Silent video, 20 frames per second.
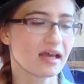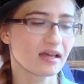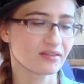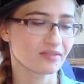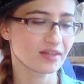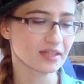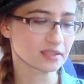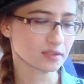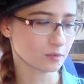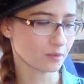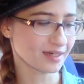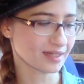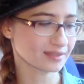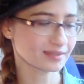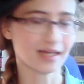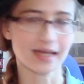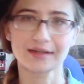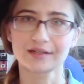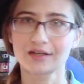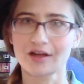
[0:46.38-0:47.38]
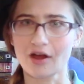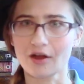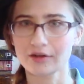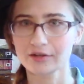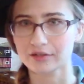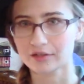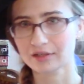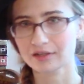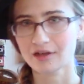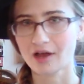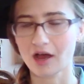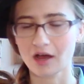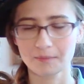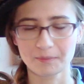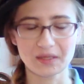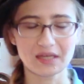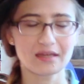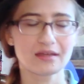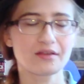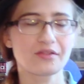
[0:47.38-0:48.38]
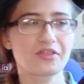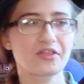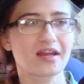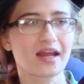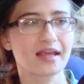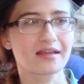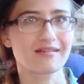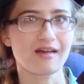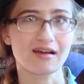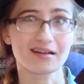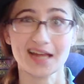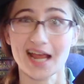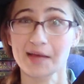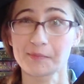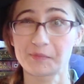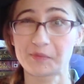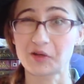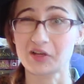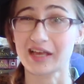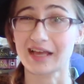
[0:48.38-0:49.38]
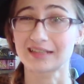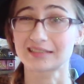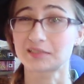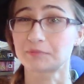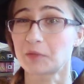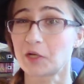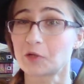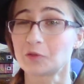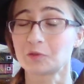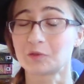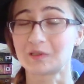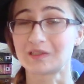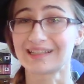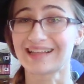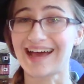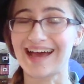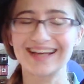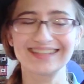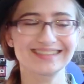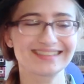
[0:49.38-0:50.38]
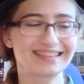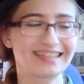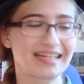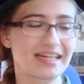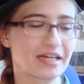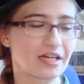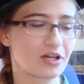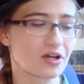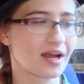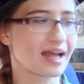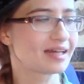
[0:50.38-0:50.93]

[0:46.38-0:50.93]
This was an ARC copy that I got at Book Expo last year,